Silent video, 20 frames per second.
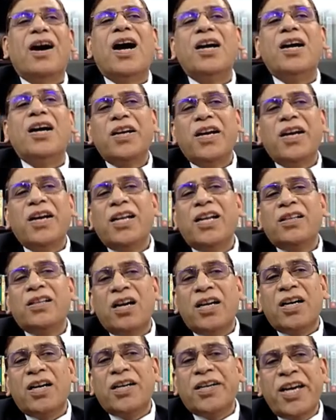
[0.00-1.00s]
Article
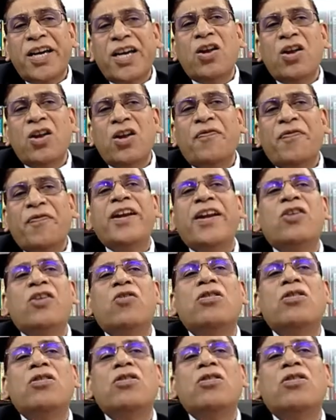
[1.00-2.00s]
13 of
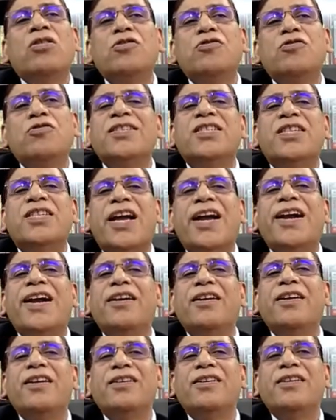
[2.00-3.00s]
Indian Constitution
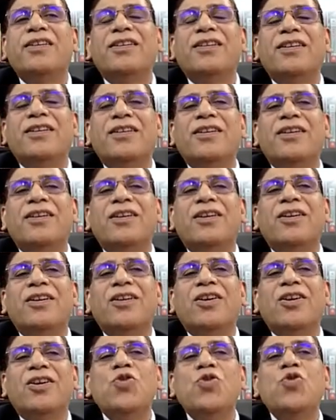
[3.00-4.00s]
said,
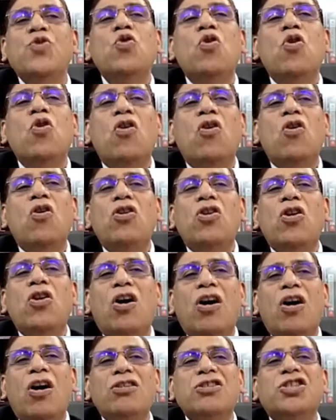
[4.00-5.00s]
no
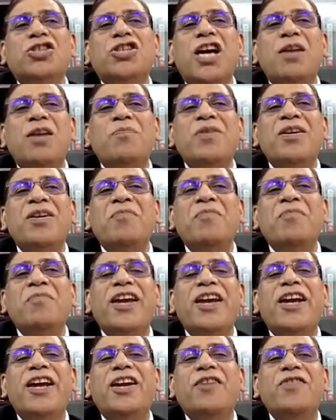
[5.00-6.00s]
law shall be
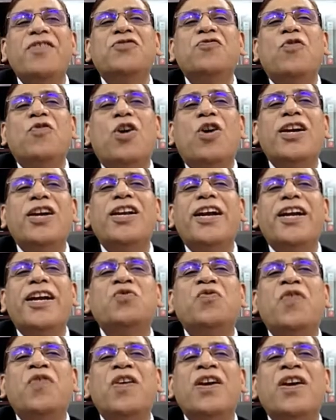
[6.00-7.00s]
made which
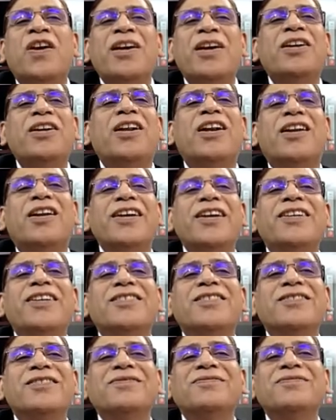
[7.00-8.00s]
violates fundamental
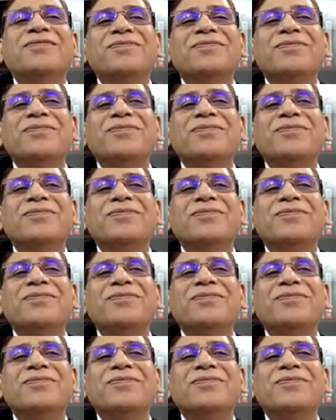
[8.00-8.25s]
rights.